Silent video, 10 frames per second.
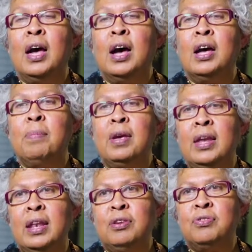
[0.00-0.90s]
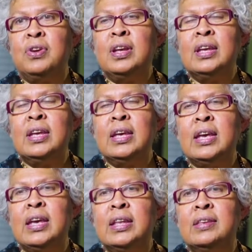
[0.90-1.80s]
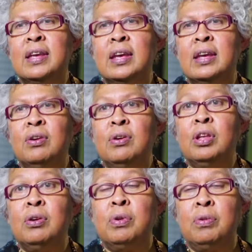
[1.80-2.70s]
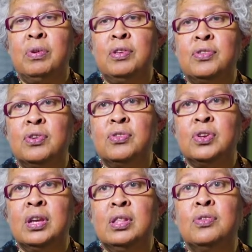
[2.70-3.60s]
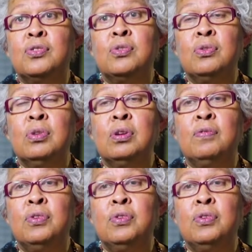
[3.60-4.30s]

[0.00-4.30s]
I'm a lecturer and an early career researcher in the School of